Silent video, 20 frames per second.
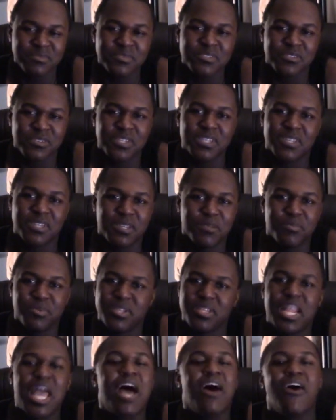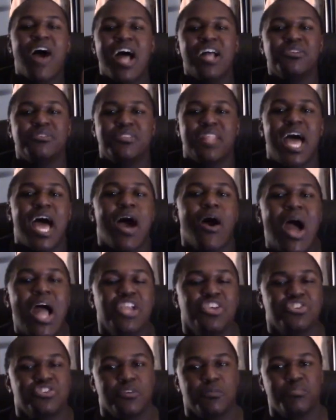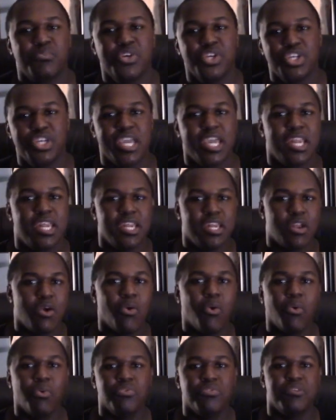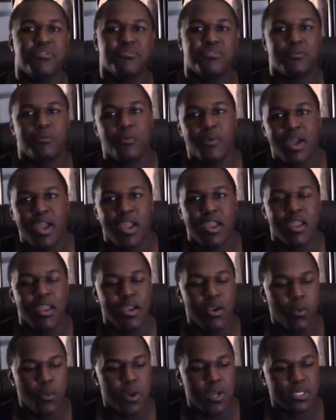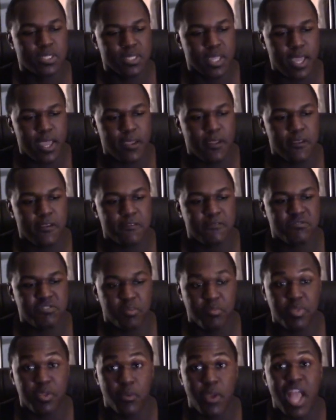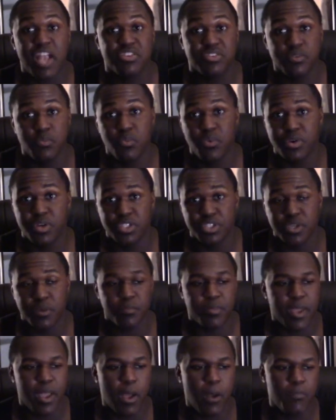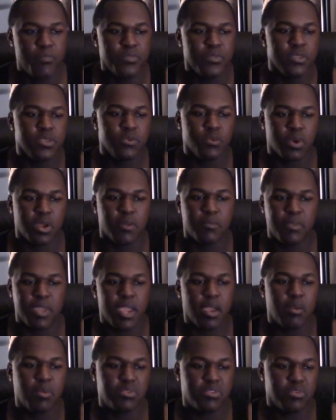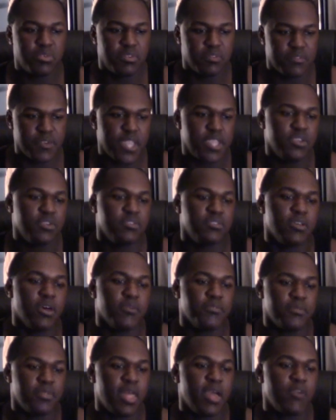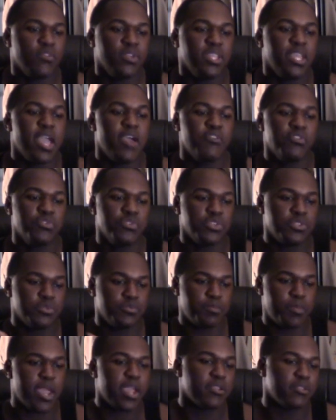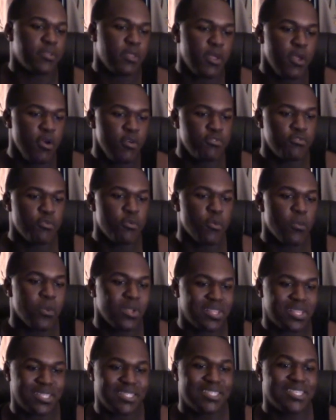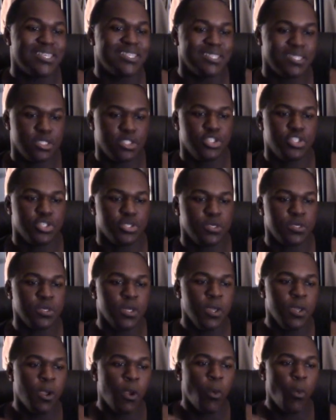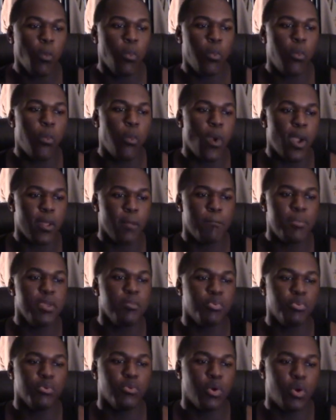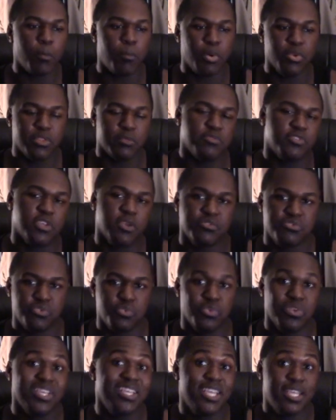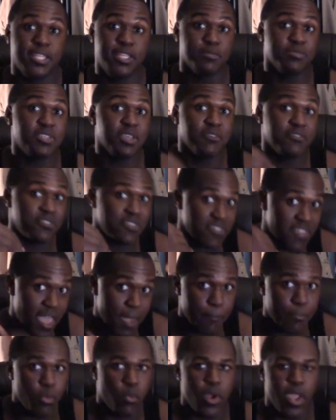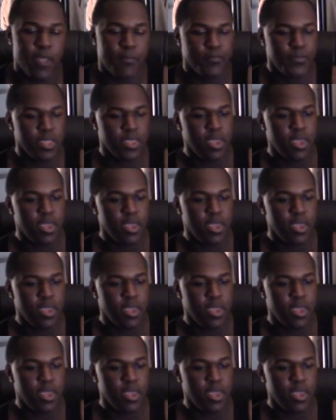Yeah, but now I just appreciate it in a whole different way, where it's like if something actually were to jump out, you want to be able to defend yourself. And I really have a respect for what this is and just what people could put themselves through to get themselves to that point.